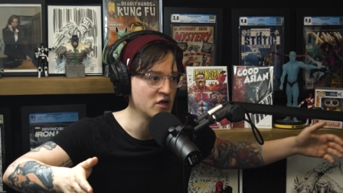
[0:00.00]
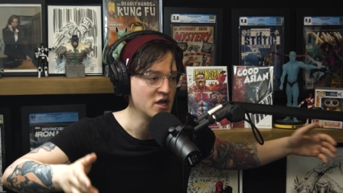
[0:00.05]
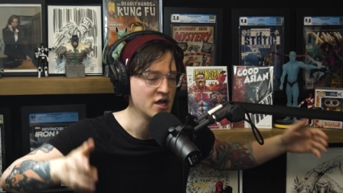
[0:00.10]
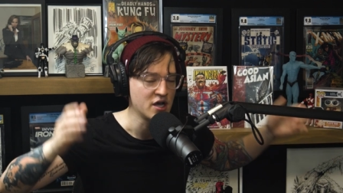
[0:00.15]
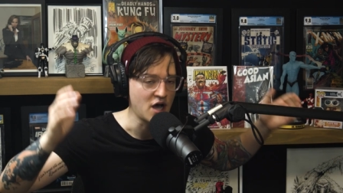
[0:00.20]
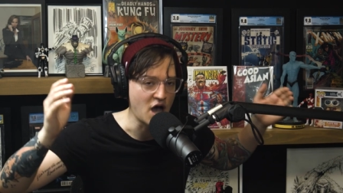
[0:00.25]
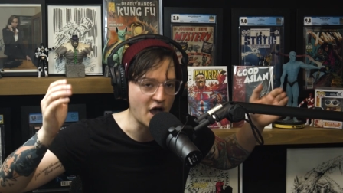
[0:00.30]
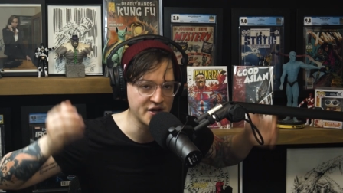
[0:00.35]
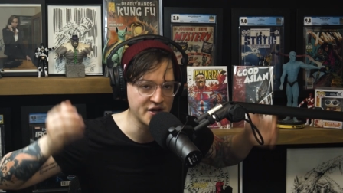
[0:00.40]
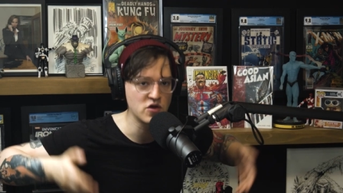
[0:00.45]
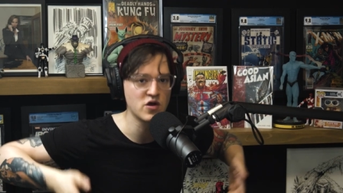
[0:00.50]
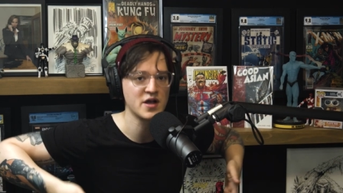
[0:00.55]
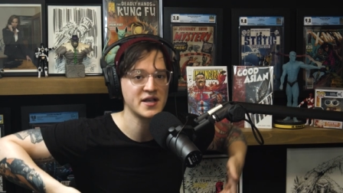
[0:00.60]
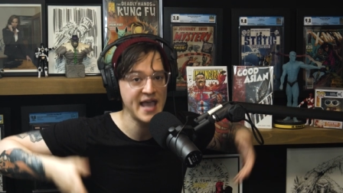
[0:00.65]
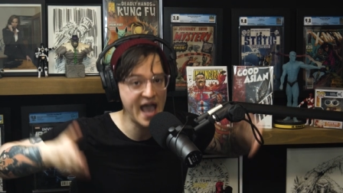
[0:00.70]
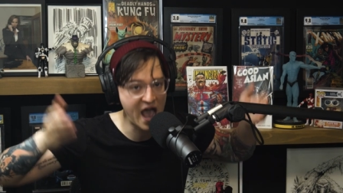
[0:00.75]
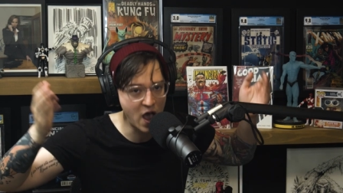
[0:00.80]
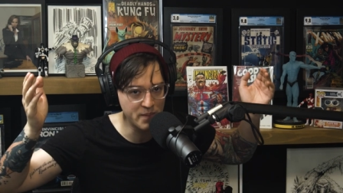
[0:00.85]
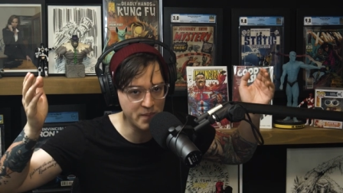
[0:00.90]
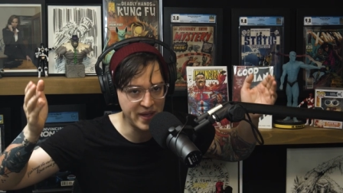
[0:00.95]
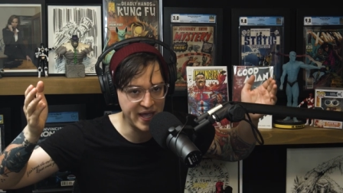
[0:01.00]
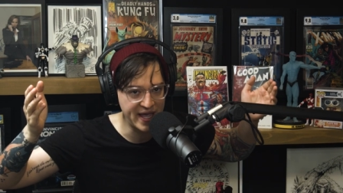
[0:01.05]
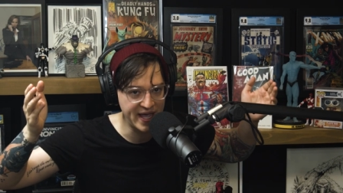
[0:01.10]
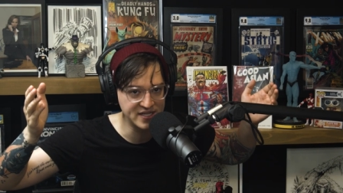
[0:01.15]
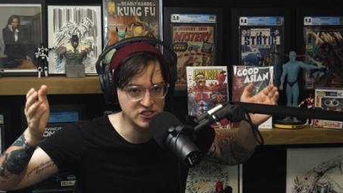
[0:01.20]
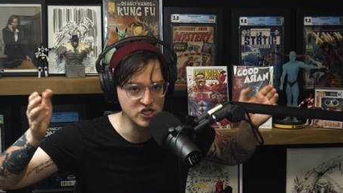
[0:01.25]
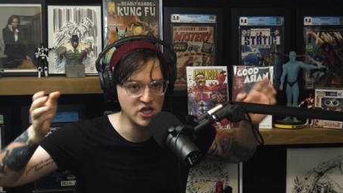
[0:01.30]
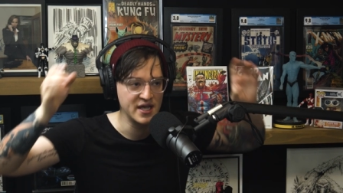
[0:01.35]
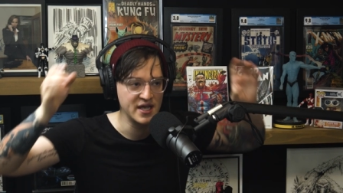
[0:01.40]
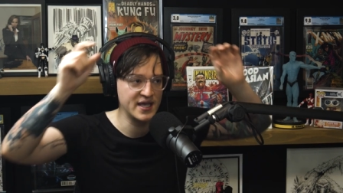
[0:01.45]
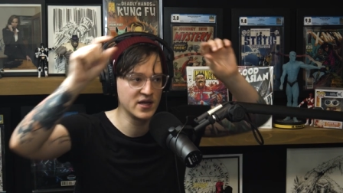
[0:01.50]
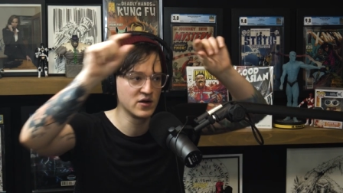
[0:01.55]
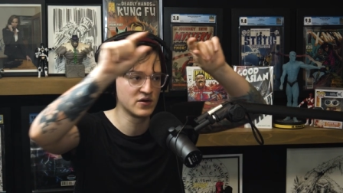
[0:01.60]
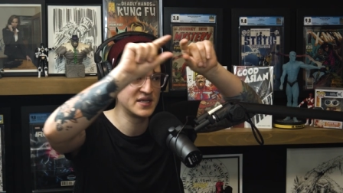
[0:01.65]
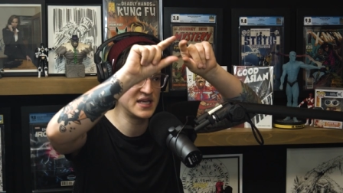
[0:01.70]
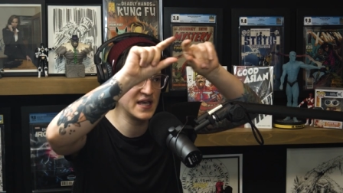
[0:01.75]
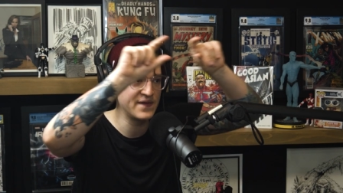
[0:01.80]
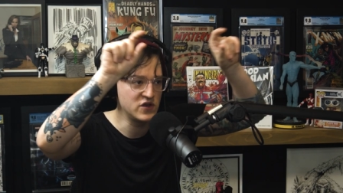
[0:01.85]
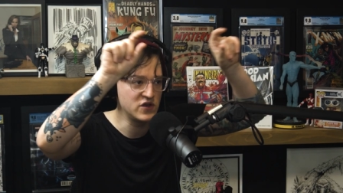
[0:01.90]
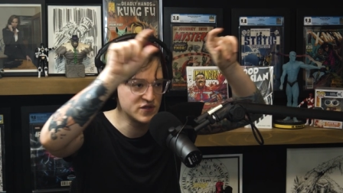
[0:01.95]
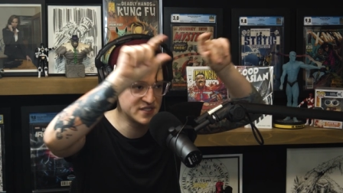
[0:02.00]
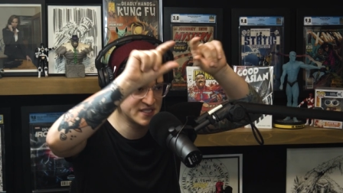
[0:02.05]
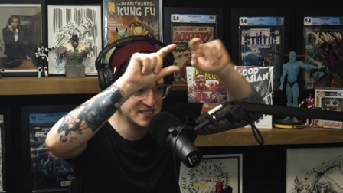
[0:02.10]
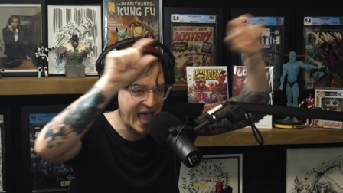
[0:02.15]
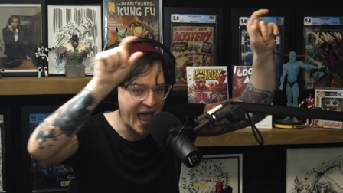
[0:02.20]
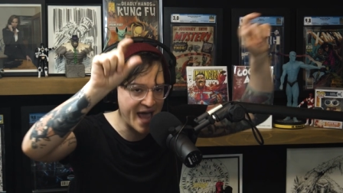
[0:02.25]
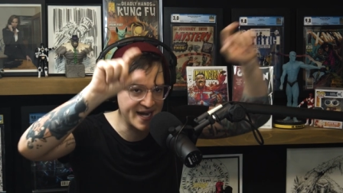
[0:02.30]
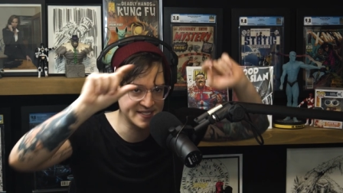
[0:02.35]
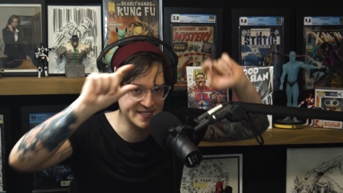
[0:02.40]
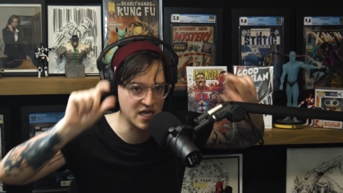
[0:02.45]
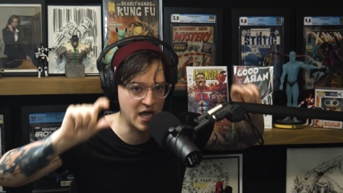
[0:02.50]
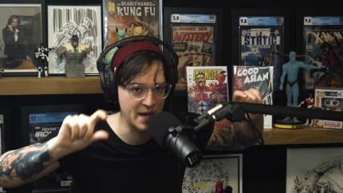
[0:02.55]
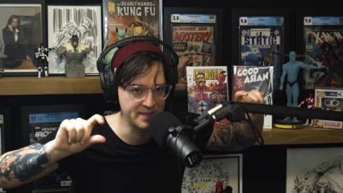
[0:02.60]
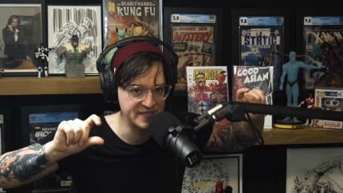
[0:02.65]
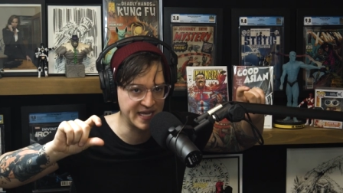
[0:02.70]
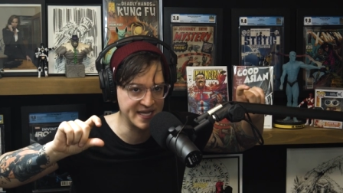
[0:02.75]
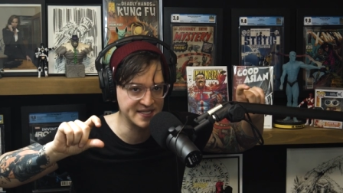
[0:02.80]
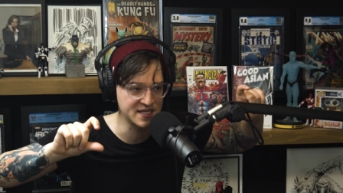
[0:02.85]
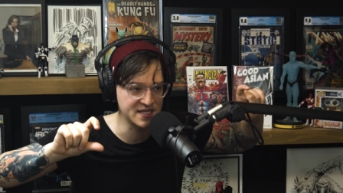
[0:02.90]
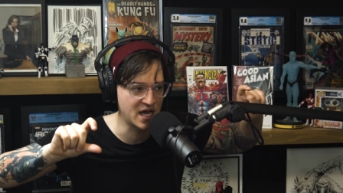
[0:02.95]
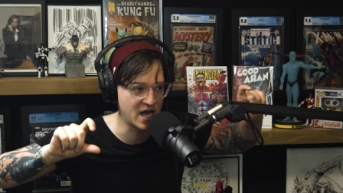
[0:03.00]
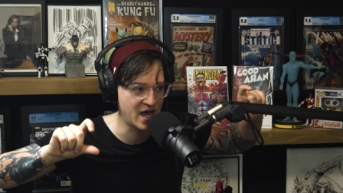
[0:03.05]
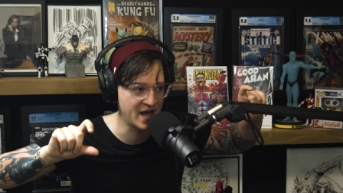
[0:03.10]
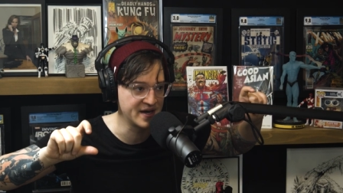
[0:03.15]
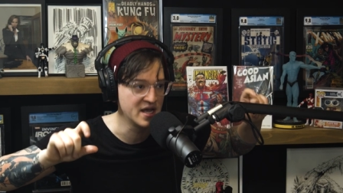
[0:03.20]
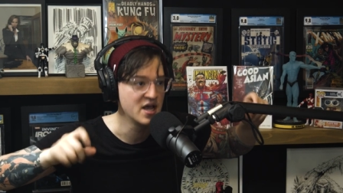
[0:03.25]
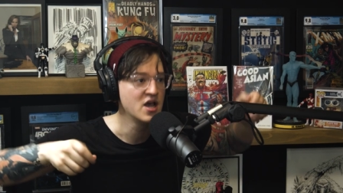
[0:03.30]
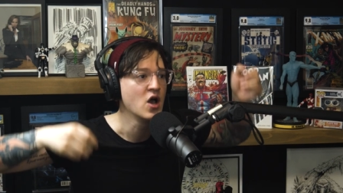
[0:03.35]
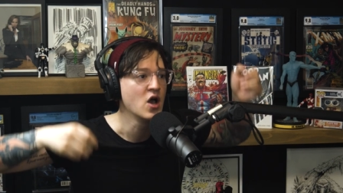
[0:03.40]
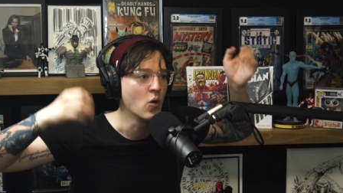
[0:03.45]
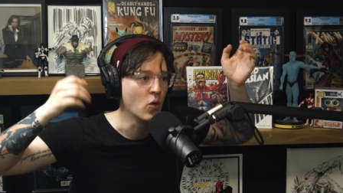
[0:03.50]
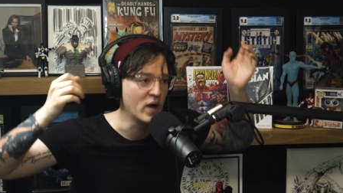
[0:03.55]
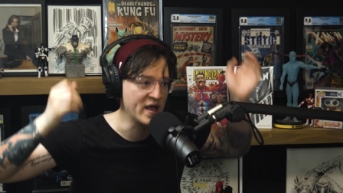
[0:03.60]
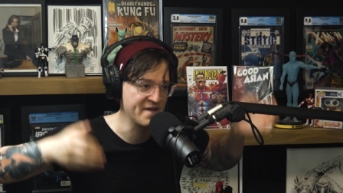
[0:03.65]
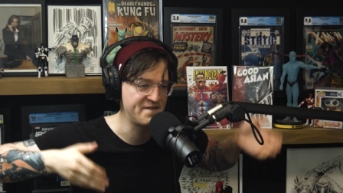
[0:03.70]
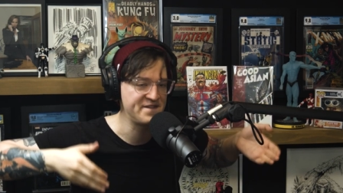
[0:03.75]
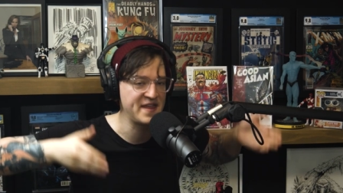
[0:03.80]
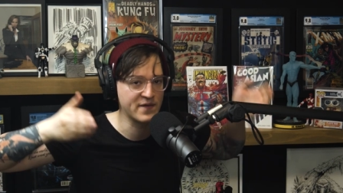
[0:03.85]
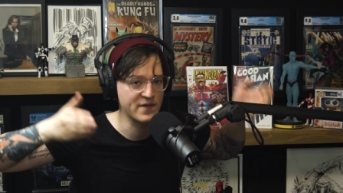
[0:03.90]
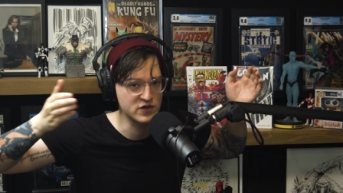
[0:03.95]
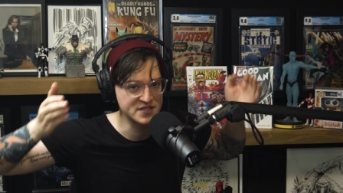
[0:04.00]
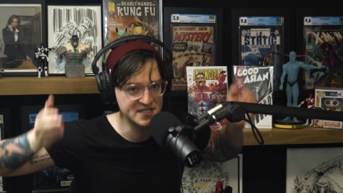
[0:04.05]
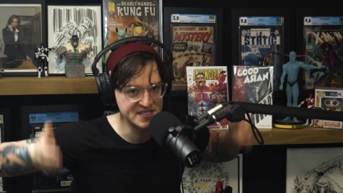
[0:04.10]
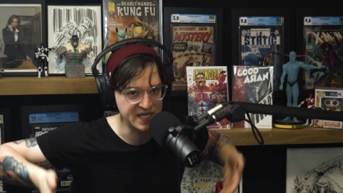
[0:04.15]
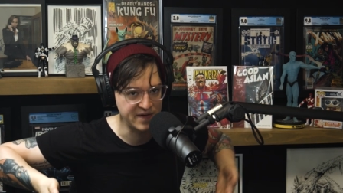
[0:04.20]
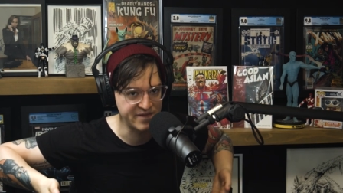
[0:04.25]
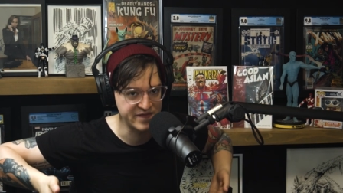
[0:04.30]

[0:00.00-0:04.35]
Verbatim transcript: on your account page, it'll give you status updates on if they've received the